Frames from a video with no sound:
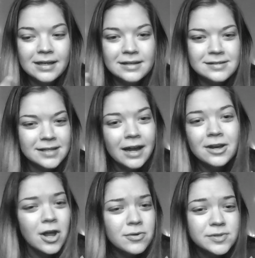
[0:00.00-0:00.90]
said
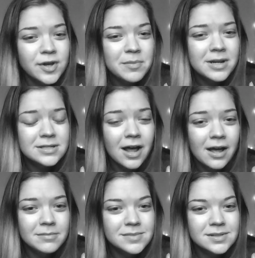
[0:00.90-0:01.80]
no so many
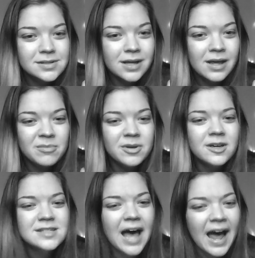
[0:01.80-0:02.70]
times
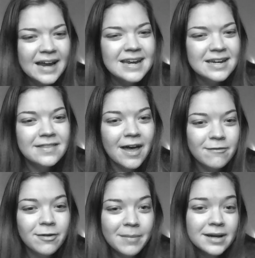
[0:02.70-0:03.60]
because I needed that
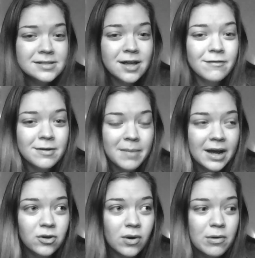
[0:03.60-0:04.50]
for myself and my
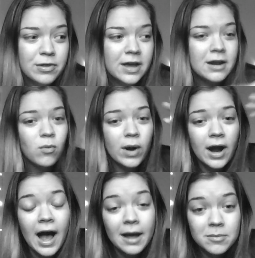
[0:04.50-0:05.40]
growth and where
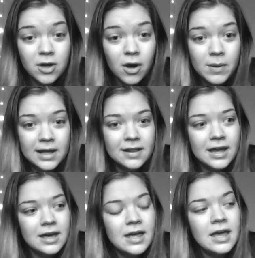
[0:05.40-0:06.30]
I'm going.
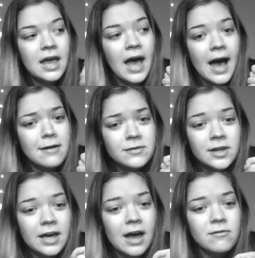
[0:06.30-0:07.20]
Like, I feel
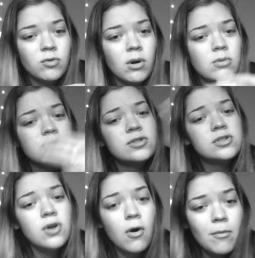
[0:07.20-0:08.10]
like I've grown
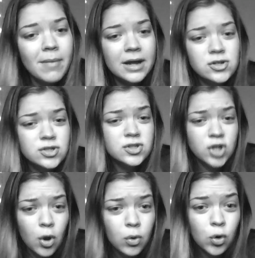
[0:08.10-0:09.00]
so much so
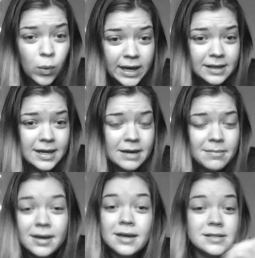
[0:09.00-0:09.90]
quickly
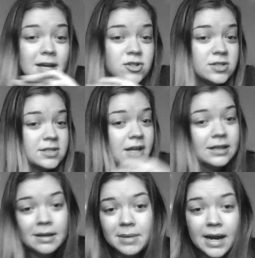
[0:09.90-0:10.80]
because I just
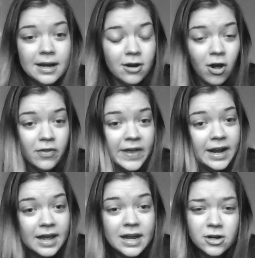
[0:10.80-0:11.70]
eliminated all that
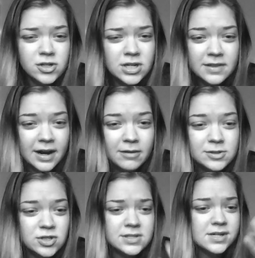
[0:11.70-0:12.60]
energy that I was
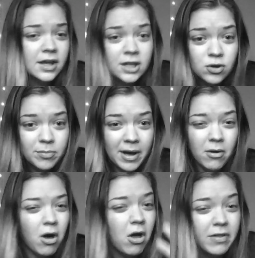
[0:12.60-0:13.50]
just telling you about,
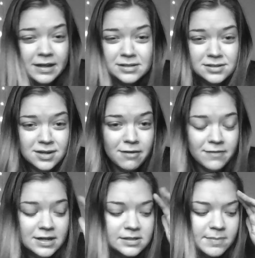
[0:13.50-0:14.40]
all that stuff.
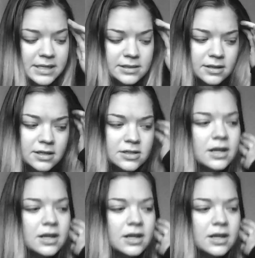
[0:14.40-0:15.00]
It's basically,